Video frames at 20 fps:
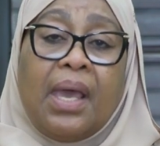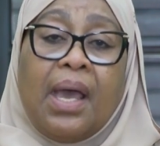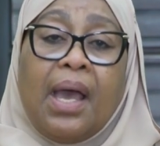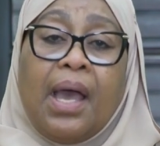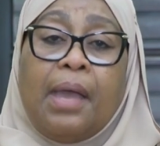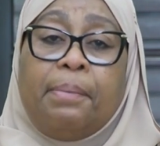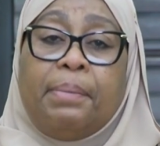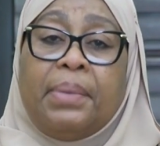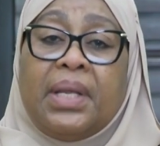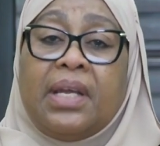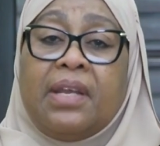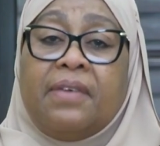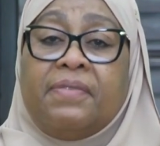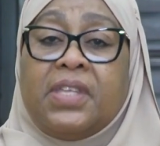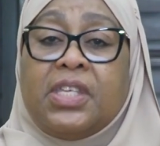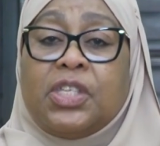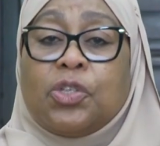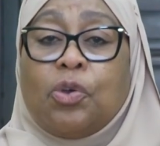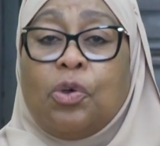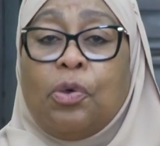I believe
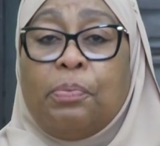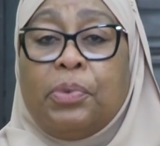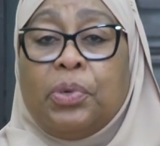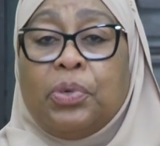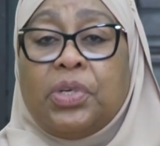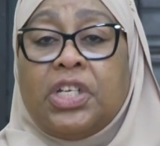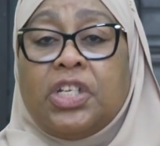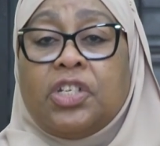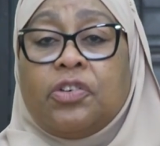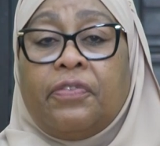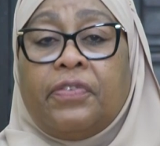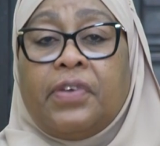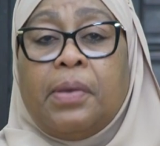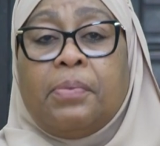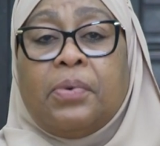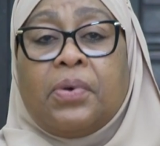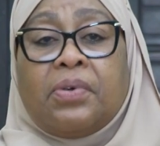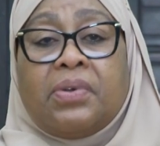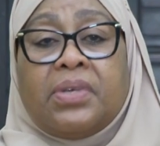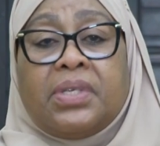this community of
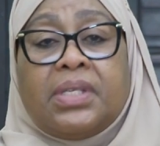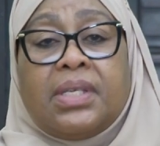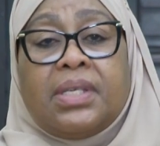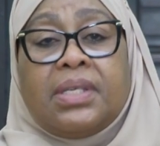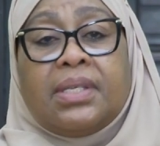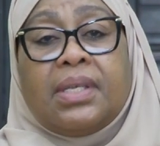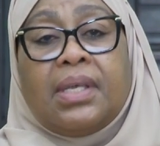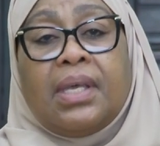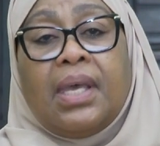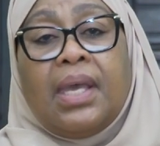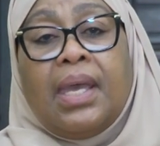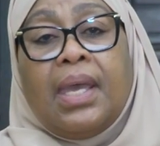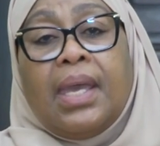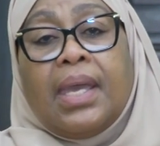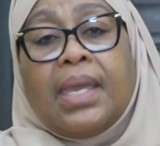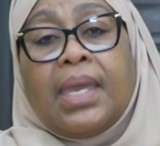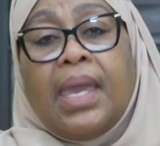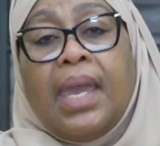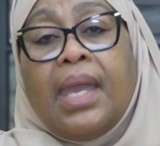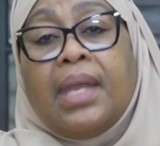democracies
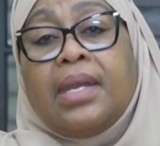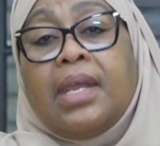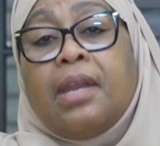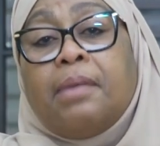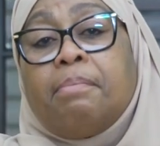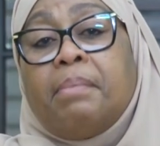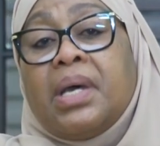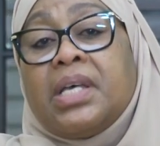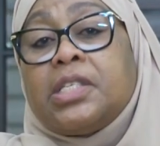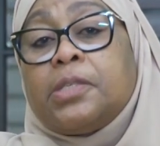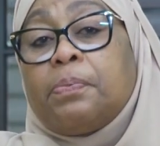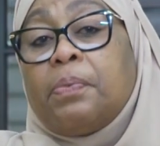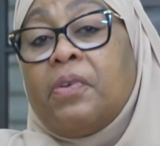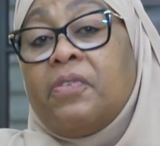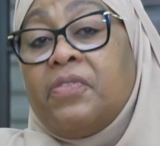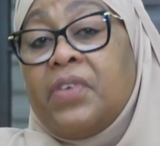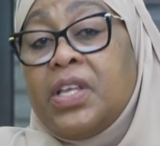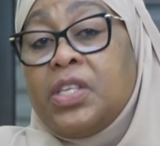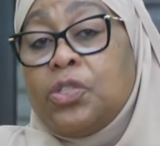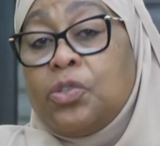can and must
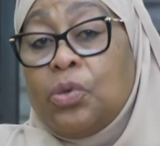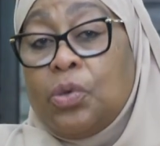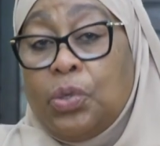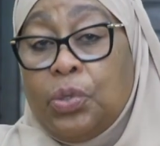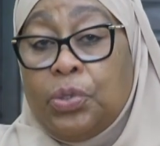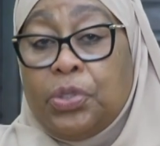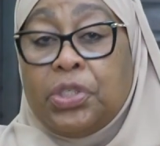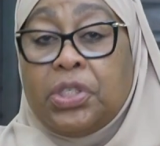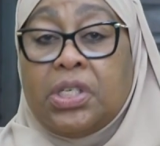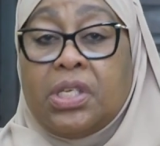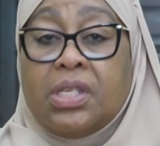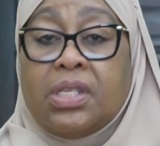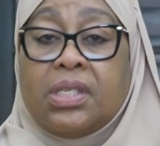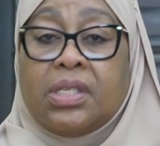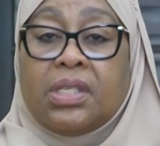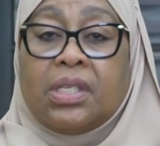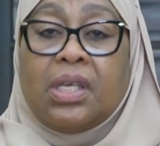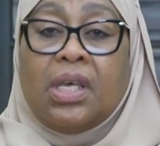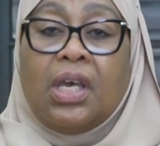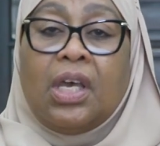provide
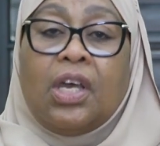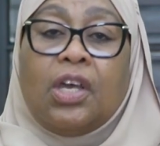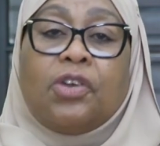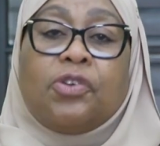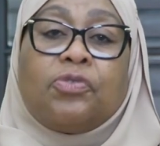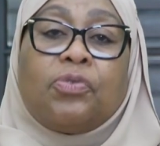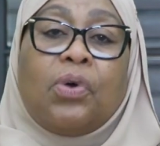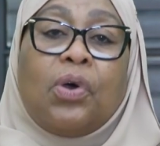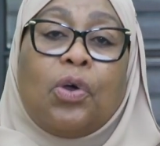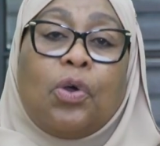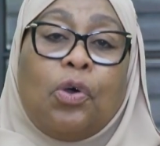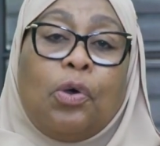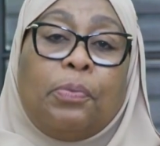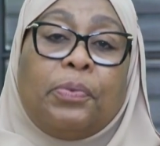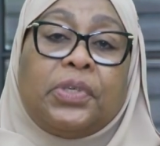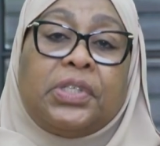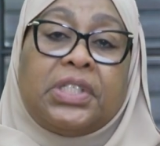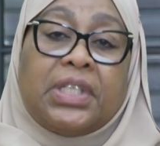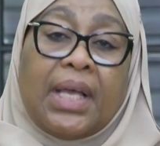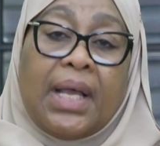solutions to our
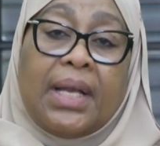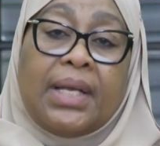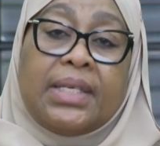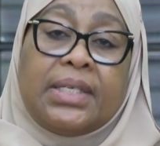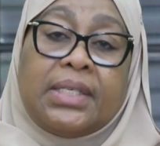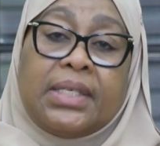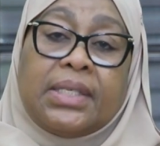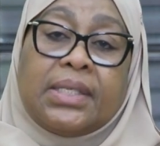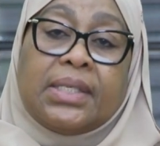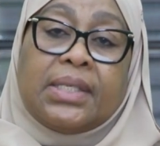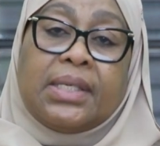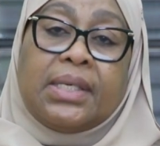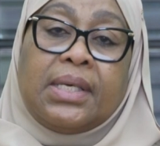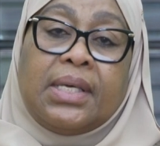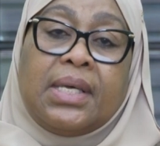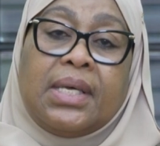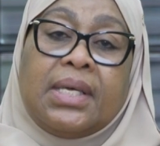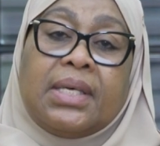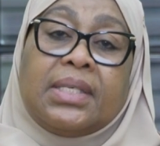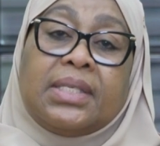common challenges,
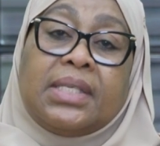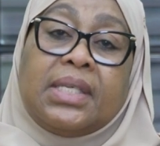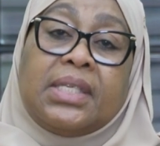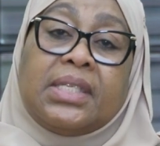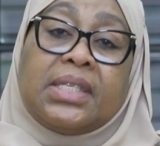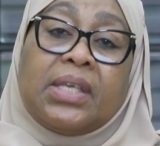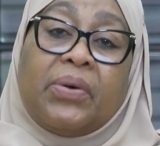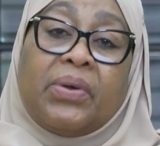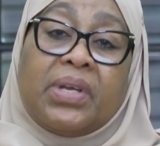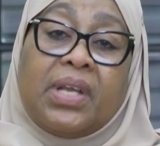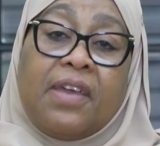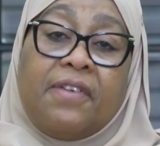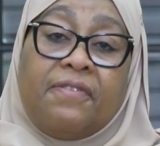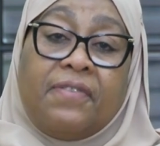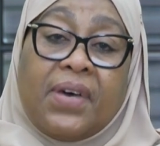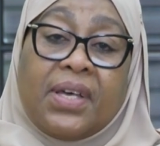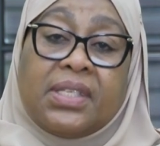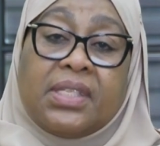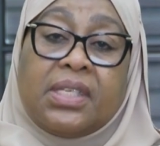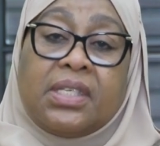since our
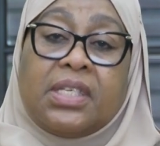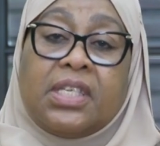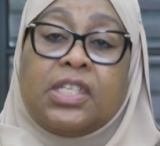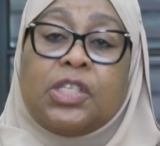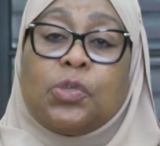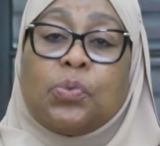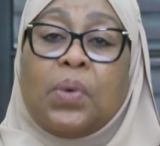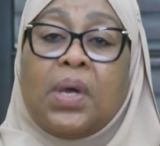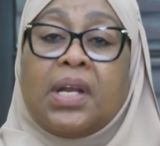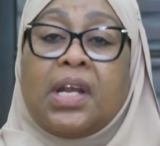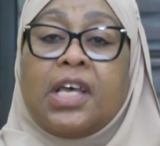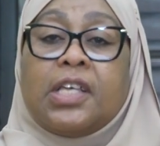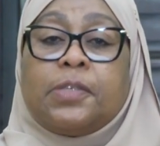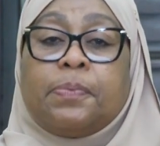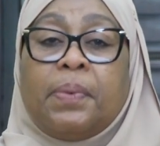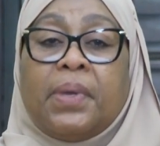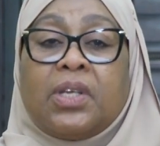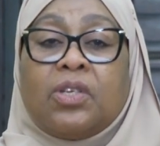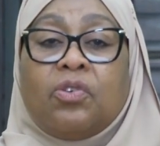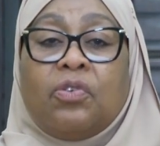diversity is one
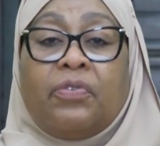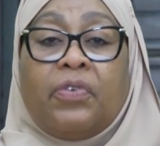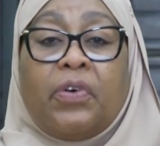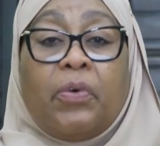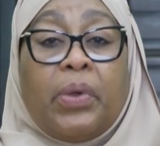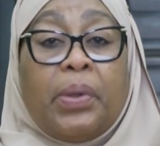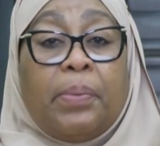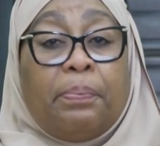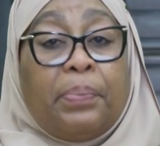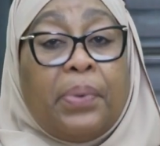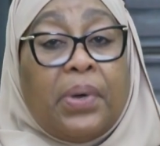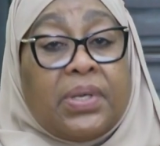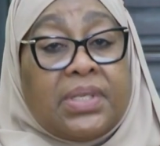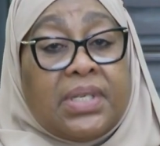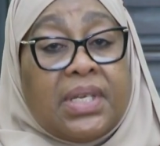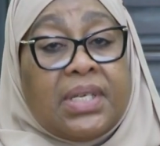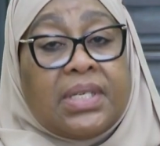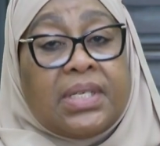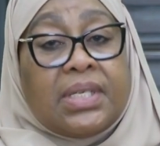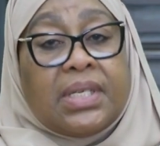aspect of our
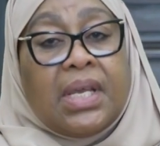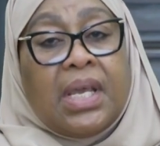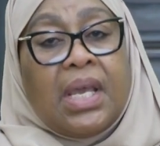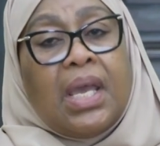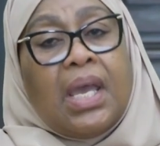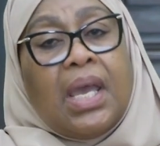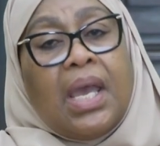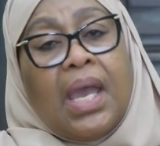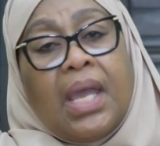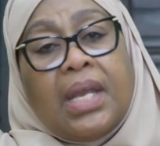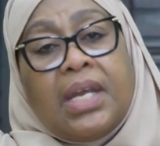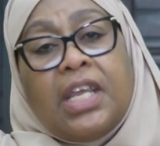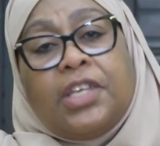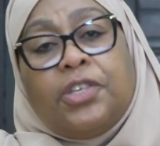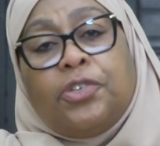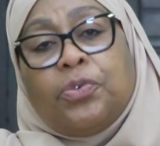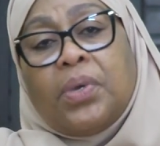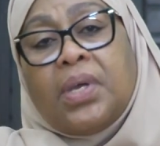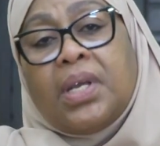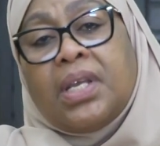important and
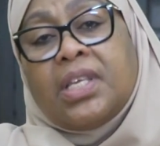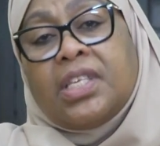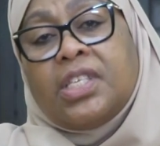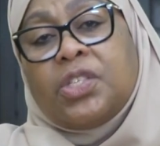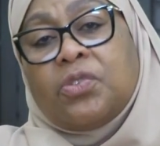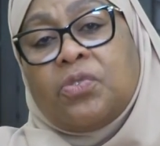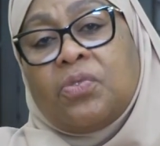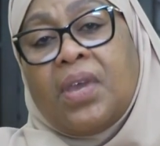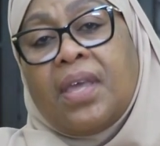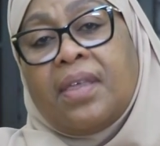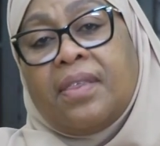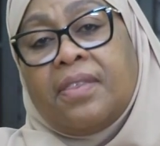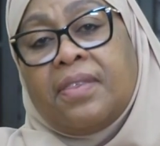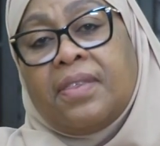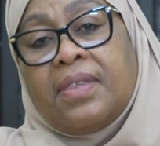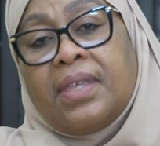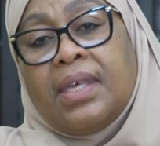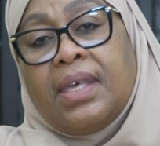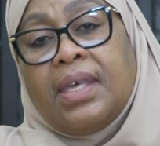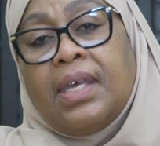enduring
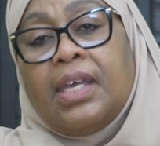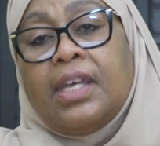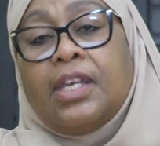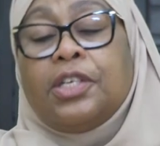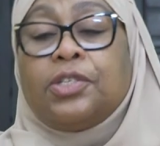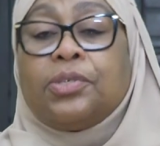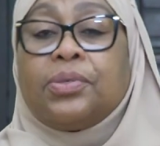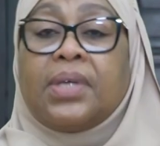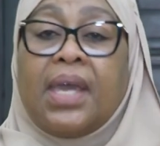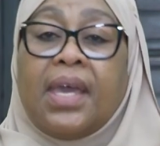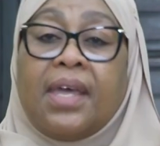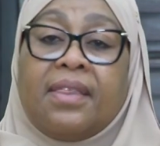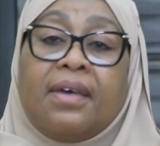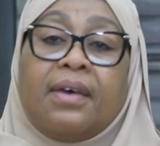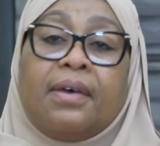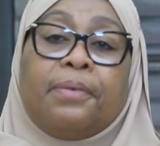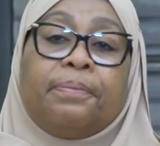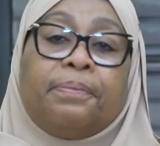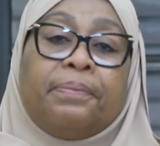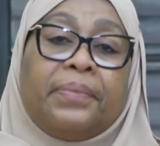strength.
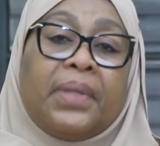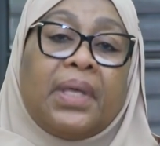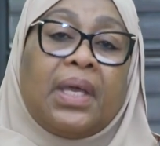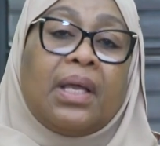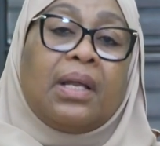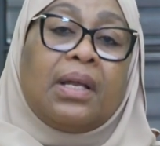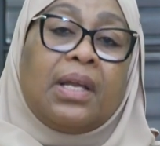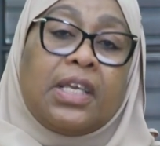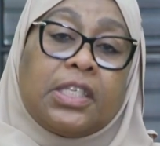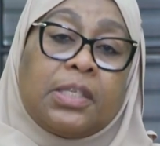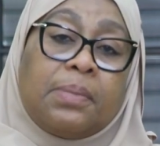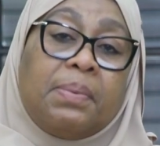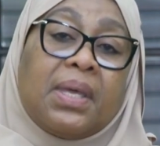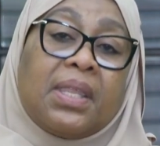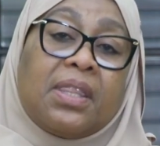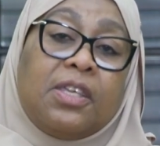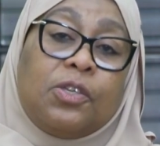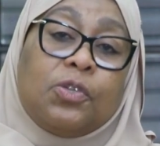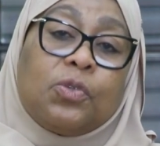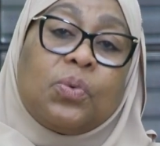Together, let's
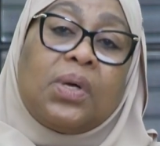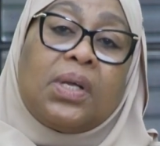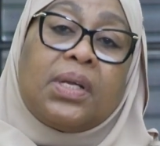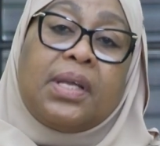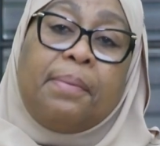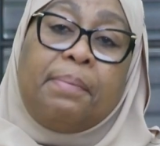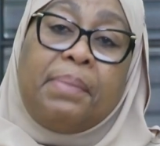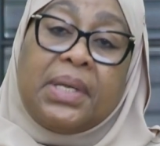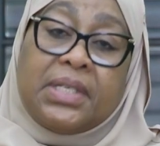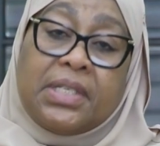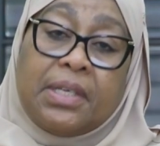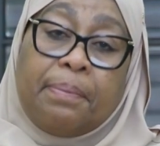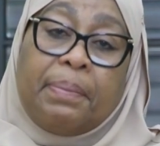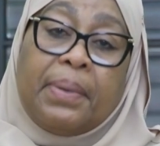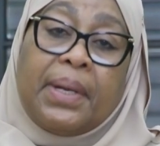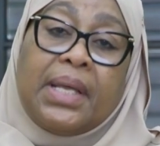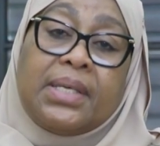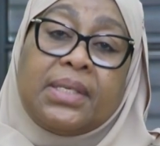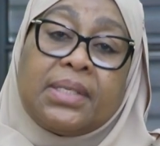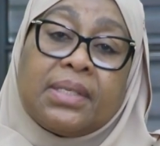make this world a better
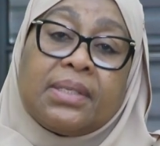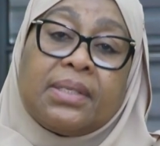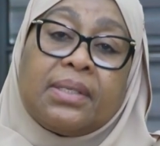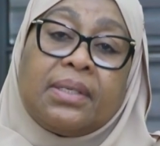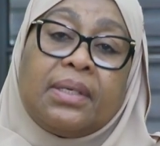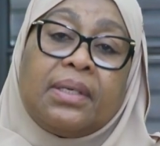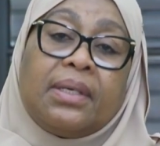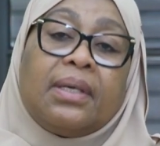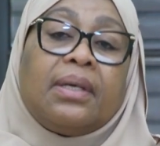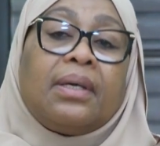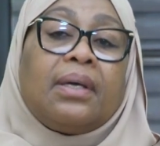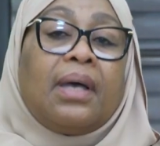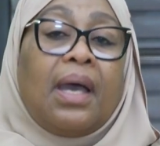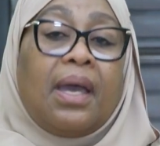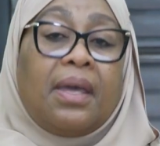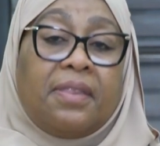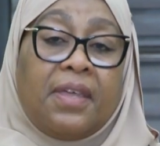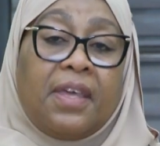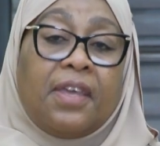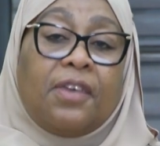place.
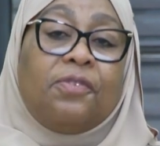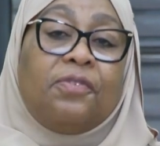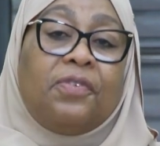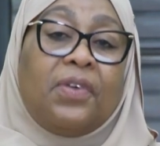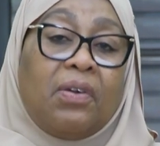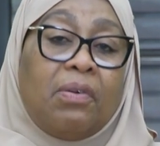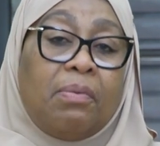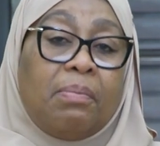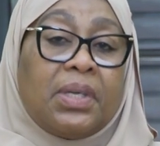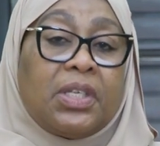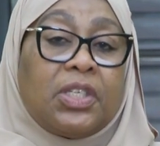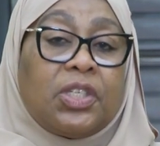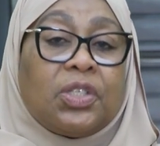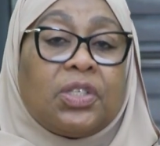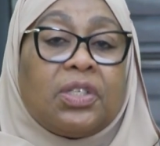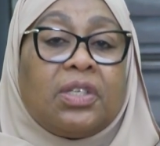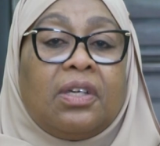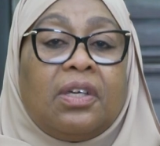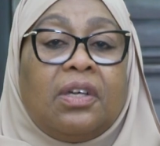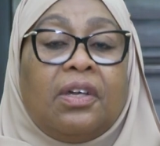I thank you very
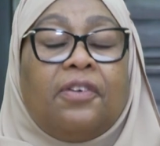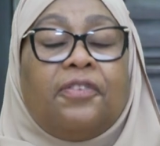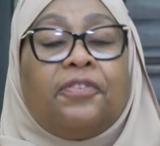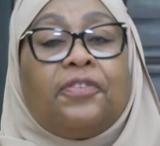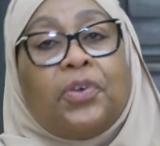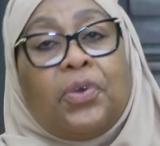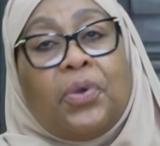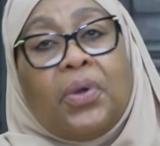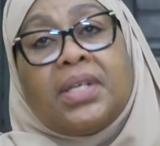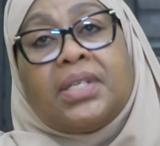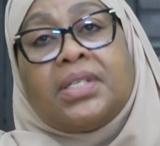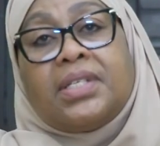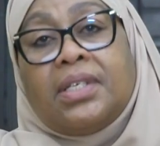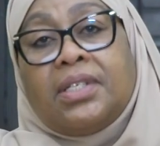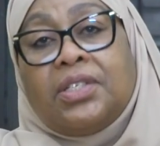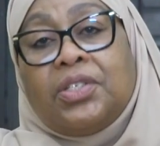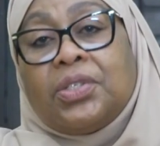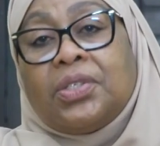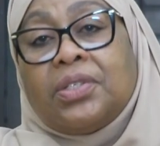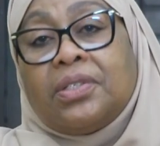much for your
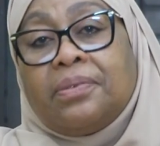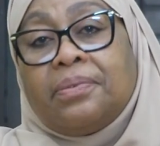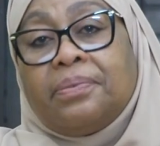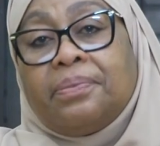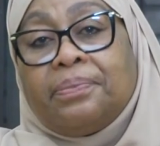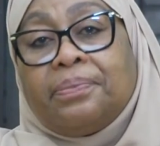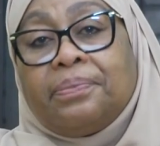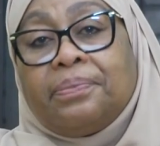attention.